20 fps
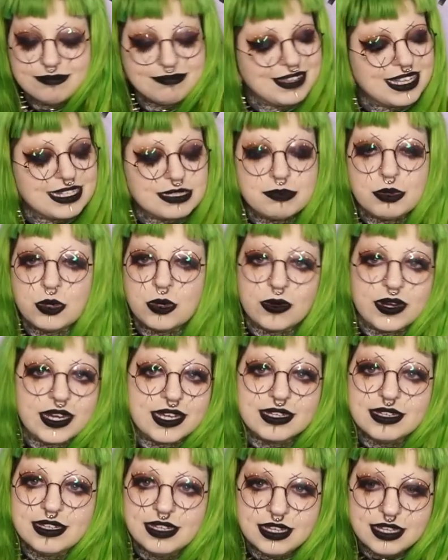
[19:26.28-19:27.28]
That's
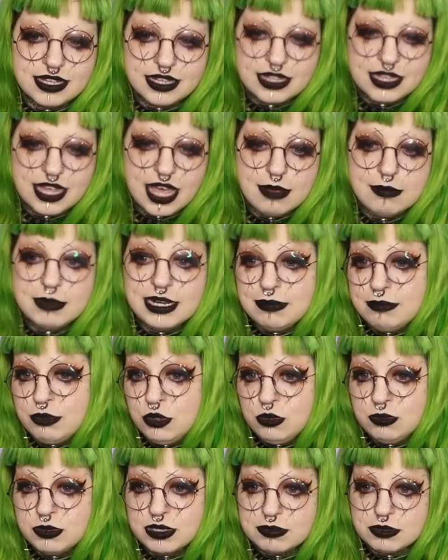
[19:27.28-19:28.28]
boring. Emily
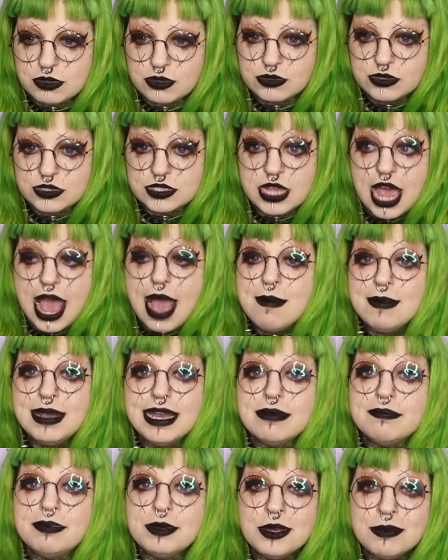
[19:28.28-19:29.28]
Booby Boots. Emily
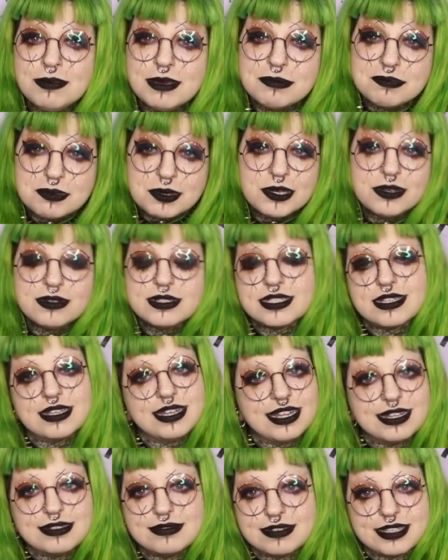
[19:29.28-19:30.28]
Booby Boots!
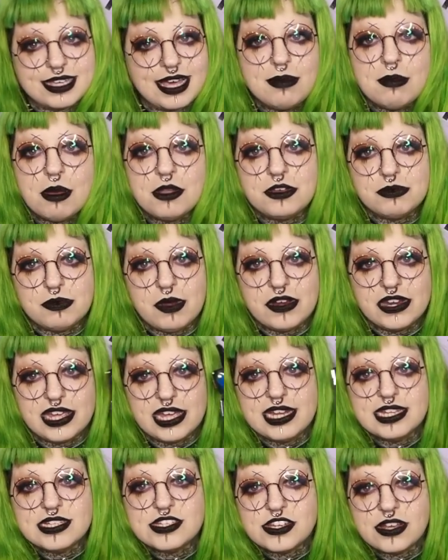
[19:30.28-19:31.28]
Let's come on, Demonia,
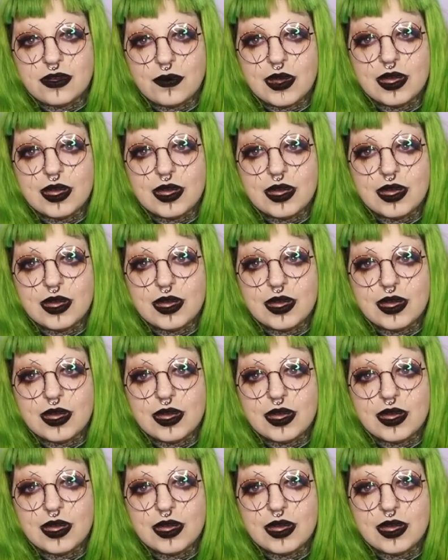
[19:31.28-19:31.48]
let's do